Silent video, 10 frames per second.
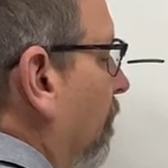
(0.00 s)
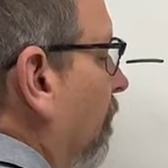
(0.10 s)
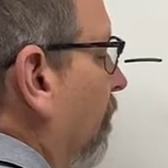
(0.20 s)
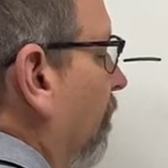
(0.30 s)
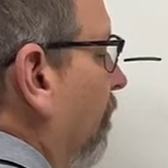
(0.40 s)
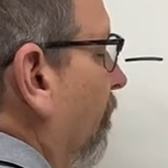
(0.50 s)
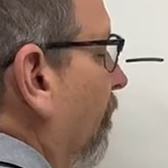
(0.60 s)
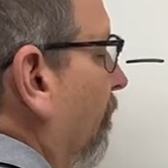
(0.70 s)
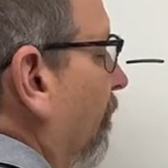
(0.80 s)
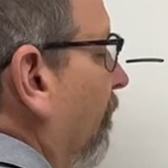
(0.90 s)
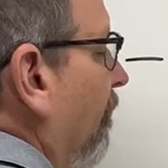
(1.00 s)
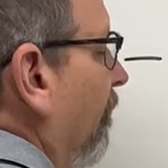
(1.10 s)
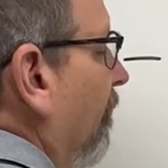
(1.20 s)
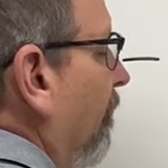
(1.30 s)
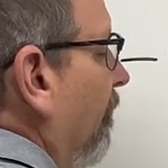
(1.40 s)

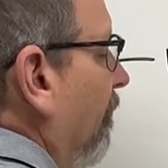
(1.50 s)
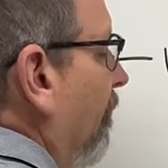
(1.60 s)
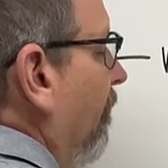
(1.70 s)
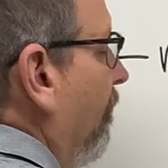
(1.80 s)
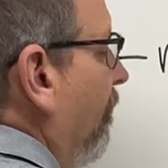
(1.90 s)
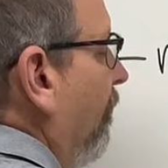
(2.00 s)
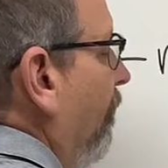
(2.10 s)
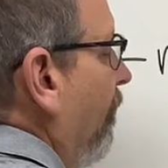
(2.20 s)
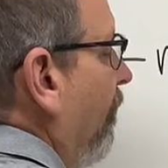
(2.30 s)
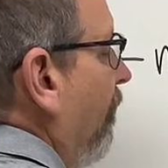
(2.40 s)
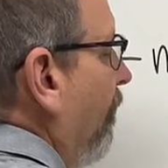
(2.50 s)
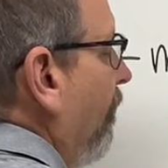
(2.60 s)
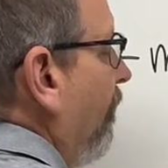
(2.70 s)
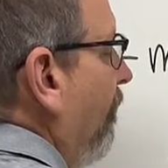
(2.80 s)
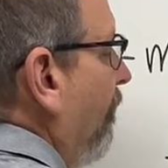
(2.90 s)

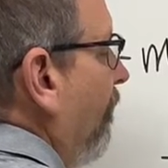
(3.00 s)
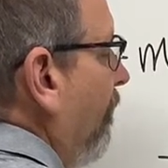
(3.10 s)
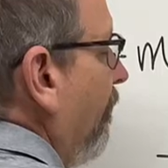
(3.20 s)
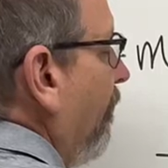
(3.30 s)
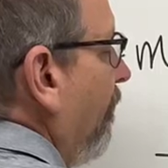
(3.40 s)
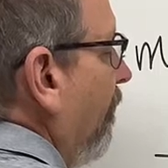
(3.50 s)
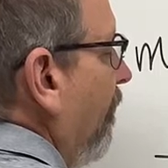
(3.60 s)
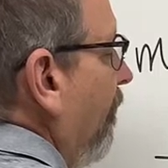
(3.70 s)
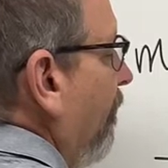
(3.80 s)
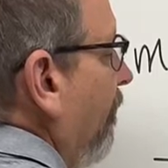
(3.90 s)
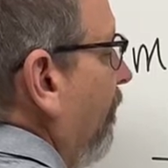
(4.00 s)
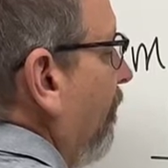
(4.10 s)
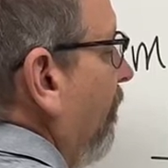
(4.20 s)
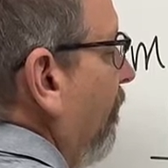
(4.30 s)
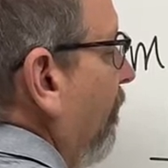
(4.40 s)

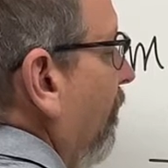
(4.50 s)
Nobody speaks.